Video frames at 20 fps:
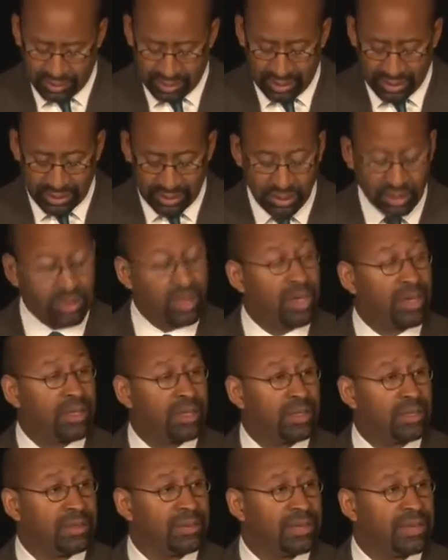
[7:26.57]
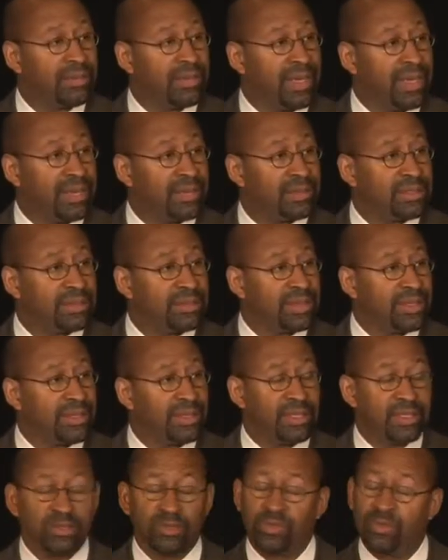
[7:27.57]
I'd like to talk a little bit about some of the
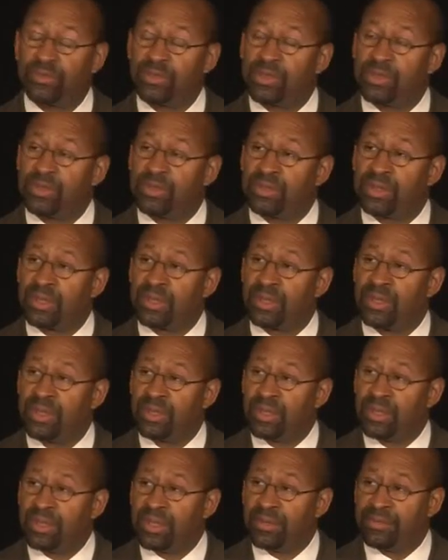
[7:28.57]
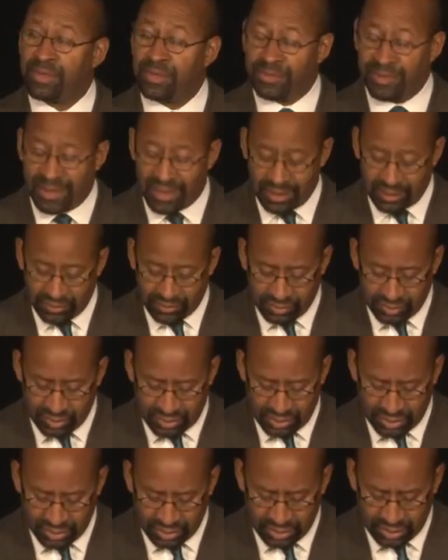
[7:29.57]
things we've been doing over the past few
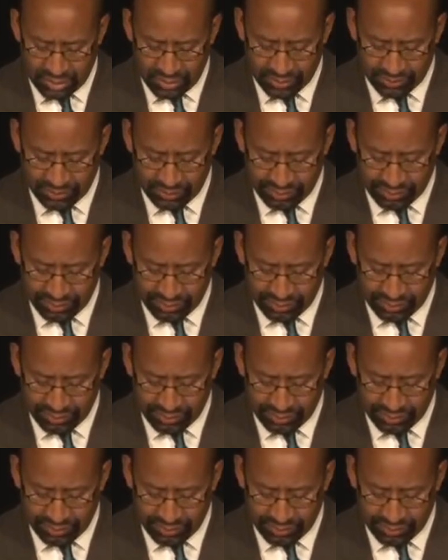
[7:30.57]
years.